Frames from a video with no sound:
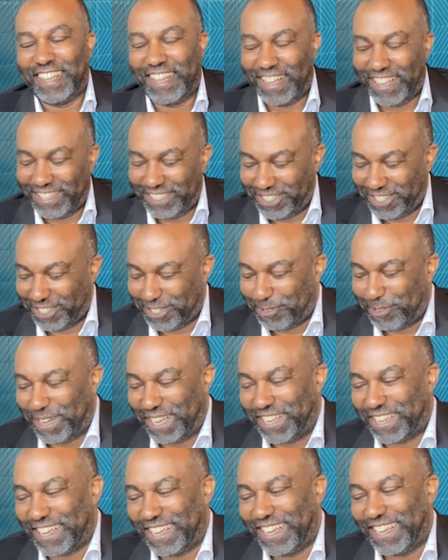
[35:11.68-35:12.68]
Oh, you're
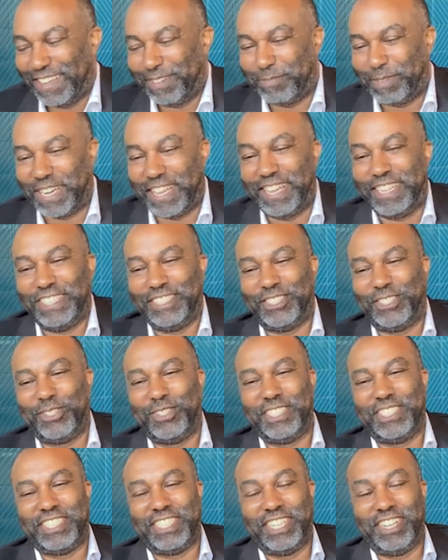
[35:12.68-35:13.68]
quite kind, but I
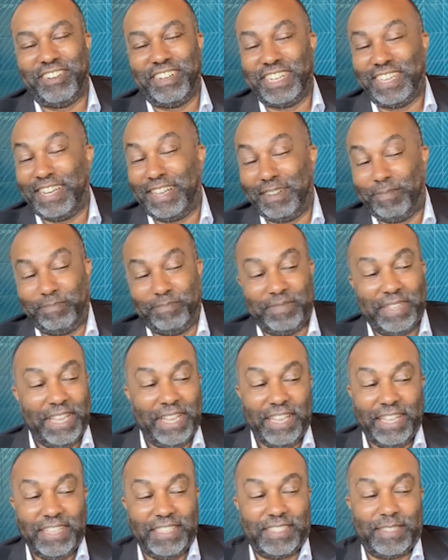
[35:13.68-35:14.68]
enjoyed sharing, and I'm
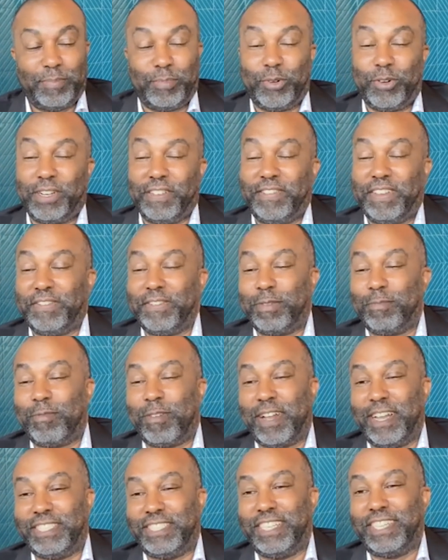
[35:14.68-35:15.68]
supportive of the
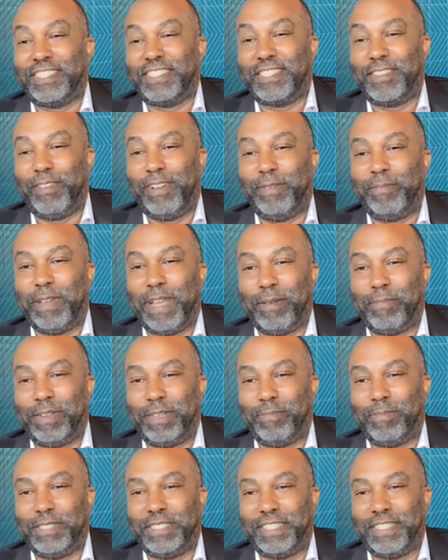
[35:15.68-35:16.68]
project, so I'm happy
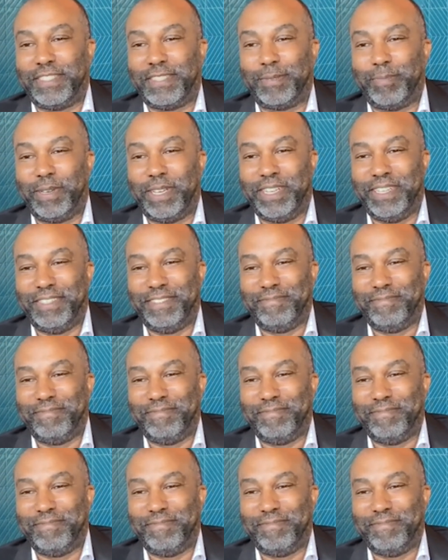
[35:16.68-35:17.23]
to participate.